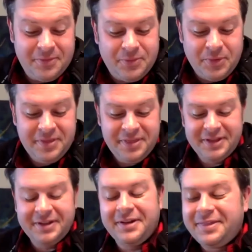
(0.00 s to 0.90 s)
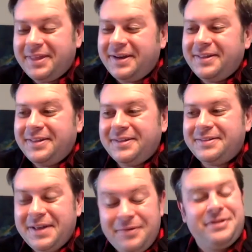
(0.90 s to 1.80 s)
one thing that I think
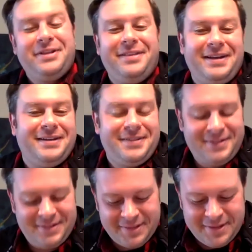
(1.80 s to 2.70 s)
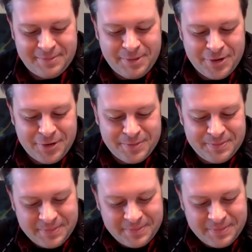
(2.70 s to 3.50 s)
definitely lands in this poem,